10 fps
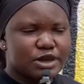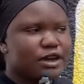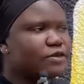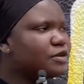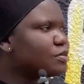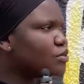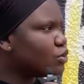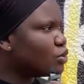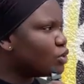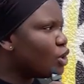We have
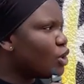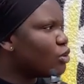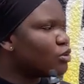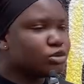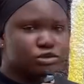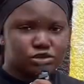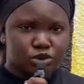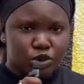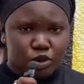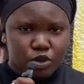people who
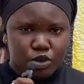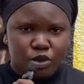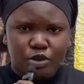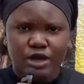sew,